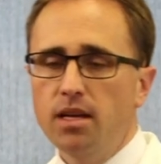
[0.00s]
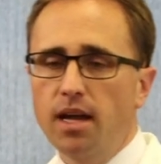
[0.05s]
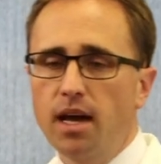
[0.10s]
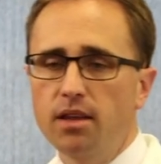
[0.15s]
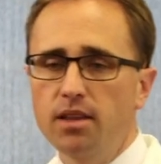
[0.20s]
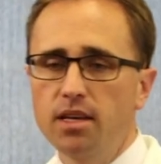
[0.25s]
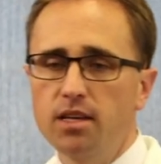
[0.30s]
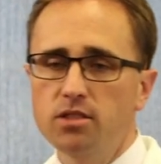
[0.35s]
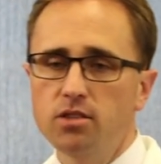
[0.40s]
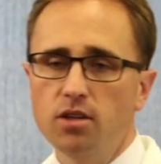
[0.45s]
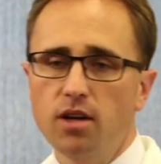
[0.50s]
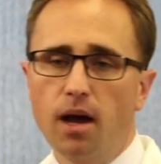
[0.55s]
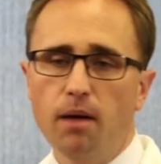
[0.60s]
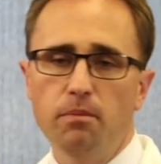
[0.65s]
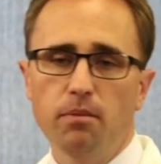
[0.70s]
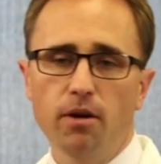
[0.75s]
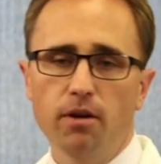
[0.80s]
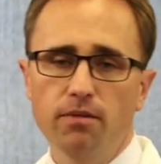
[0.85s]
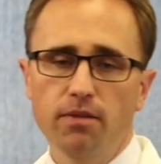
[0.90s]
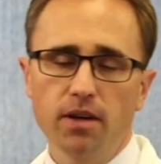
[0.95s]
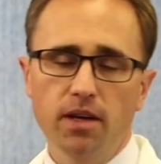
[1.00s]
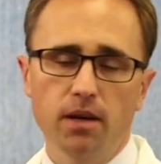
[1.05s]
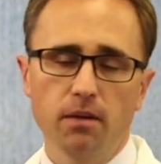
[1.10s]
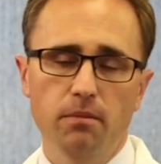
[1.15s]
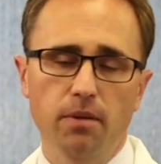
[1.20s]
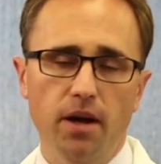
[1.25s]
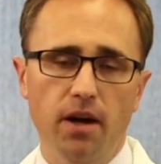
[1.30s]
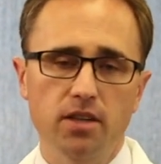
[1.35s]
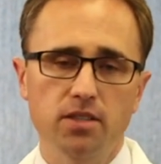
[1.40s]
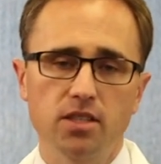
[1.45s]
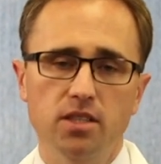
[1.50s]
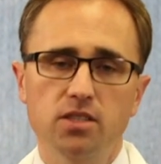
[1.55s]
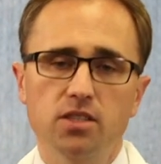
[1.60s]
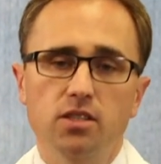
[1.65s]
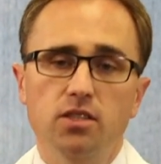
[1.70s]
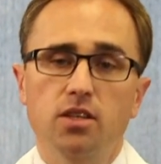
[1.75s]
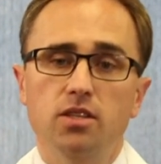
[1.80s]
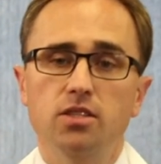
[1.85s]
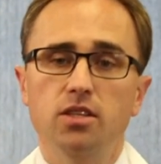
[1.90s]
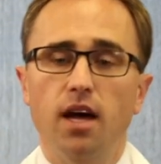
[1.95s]
Now, these are not perfect comparisons
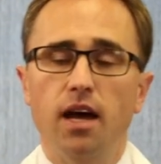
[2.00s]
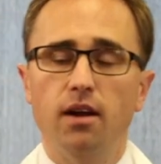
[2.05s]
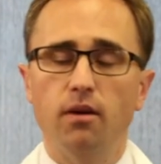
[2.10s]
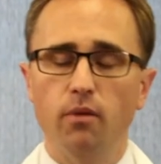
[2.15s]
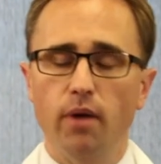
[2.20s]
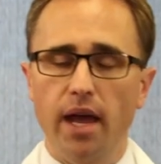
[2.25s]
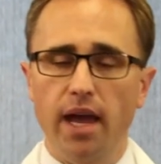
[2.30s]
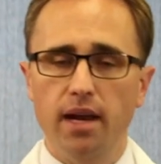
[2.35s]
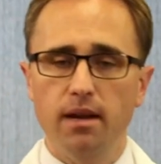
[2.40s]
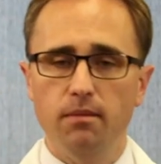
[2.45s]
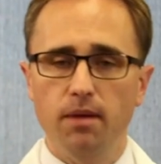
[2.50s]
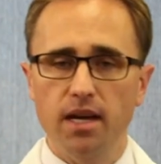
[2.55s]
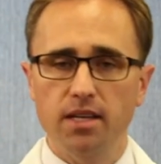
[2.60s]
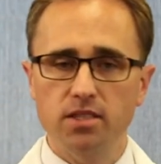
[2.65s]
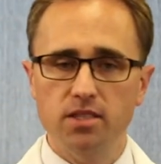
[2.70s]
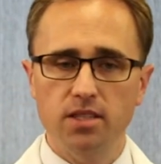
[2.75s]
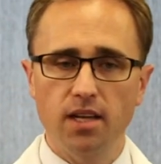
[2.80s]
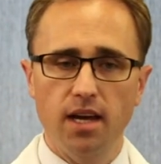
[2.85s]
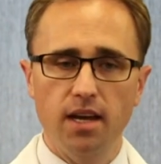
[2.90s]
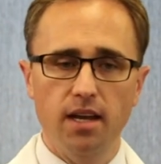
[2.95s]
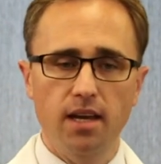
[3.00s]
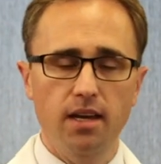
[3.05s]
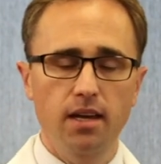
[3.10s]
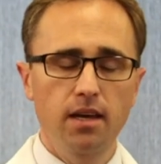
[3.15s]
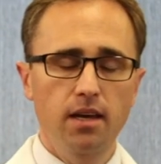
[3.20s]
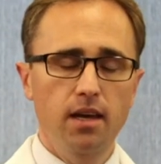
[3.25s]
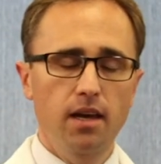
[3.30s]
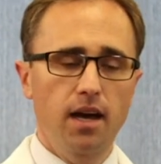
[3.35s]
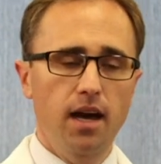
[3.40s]
because it's not a randomized study.